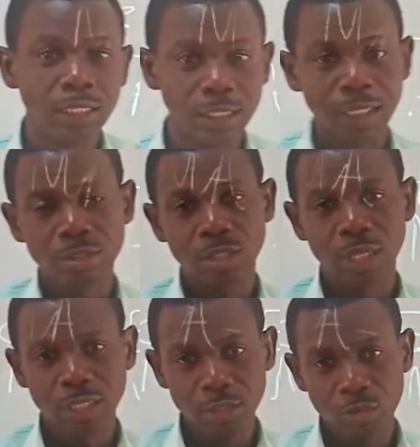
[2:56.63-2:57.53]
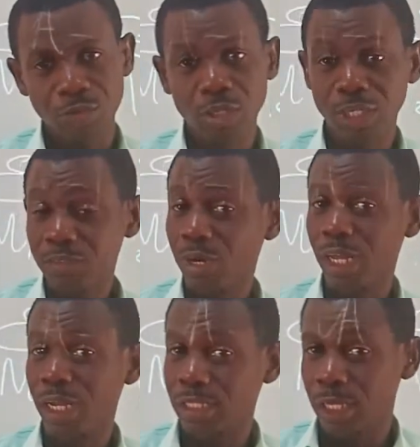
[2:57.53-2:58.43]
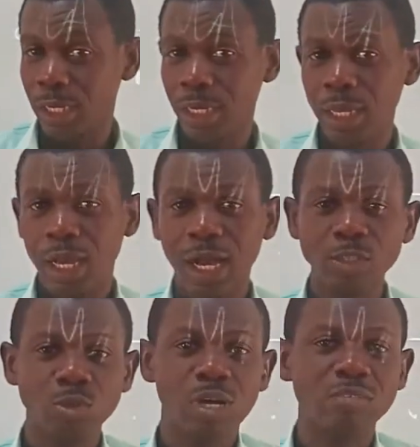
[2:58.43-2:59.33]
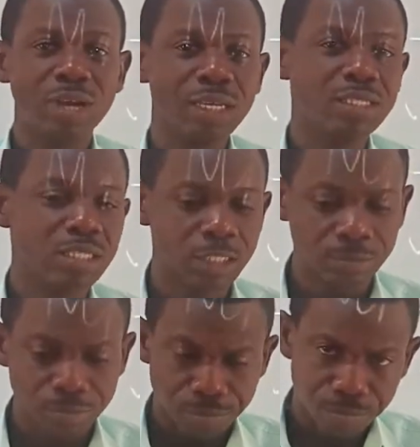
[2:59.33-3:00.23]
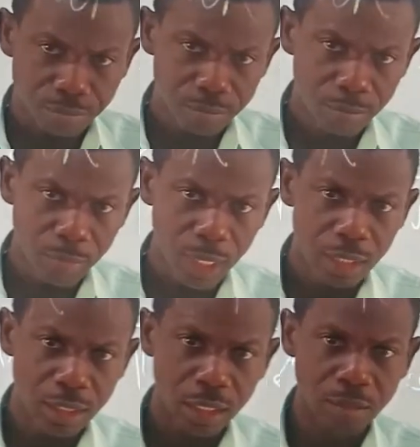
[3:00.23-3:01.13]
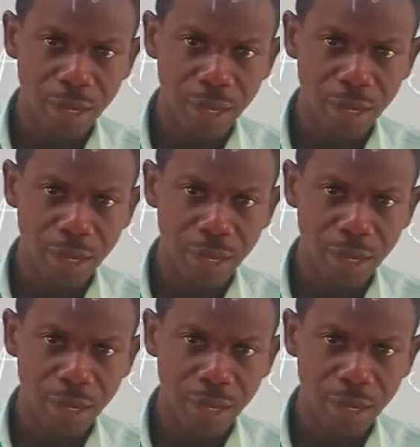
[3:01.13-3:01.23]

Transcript: that a letter to your friend is an informal letter, and you are writing the